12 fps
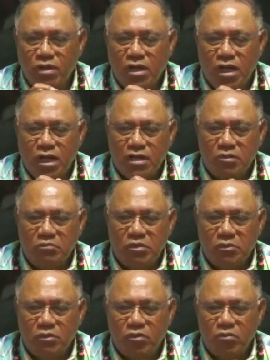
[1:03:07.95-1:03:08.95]
are the
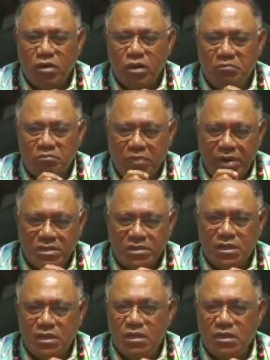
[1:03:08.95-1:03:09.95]
people who are
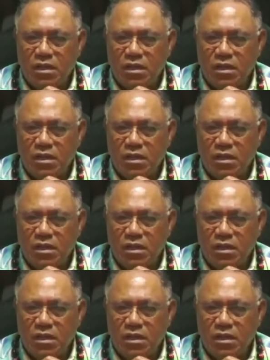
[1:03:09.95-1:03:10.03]
passionate